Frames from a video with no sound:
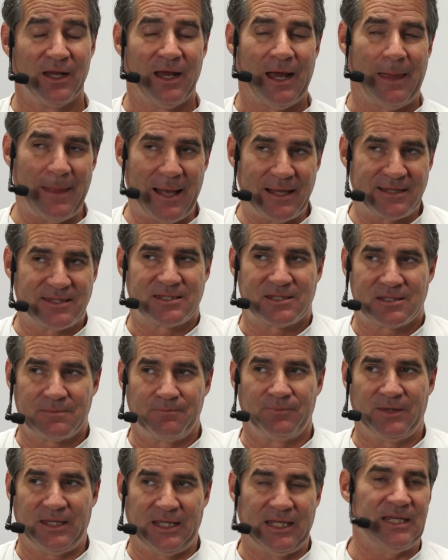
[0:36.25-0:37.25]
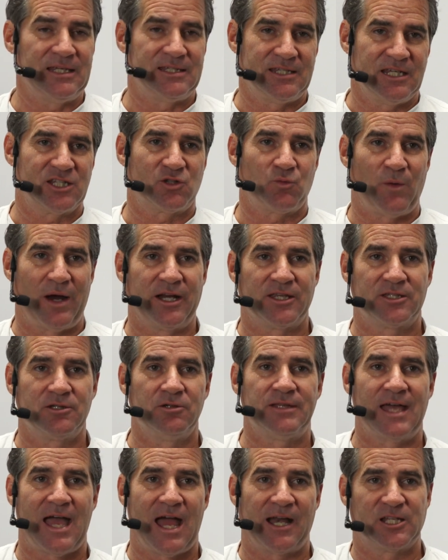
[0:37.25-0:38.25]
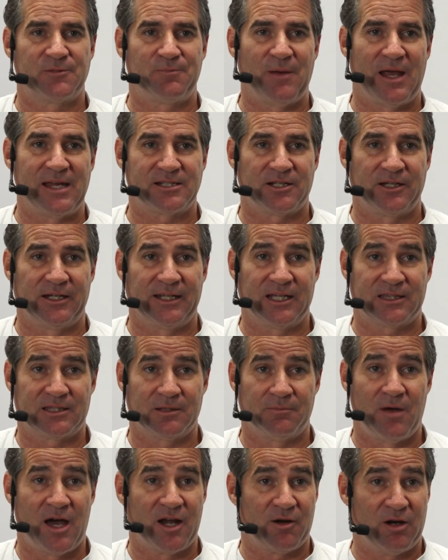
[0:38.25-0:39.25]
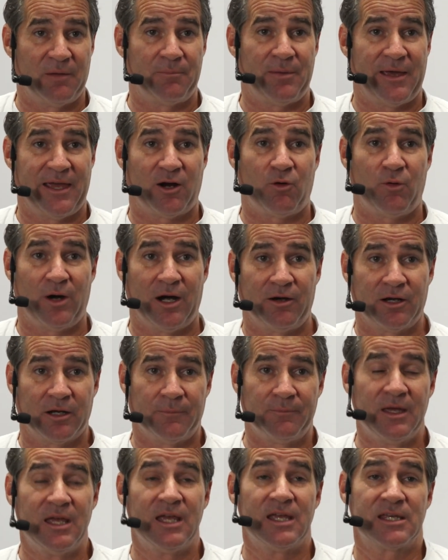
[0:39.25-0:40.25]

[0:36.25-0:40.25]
and that's the easiest way to do that is basically to get the Monterey Bay Aquarium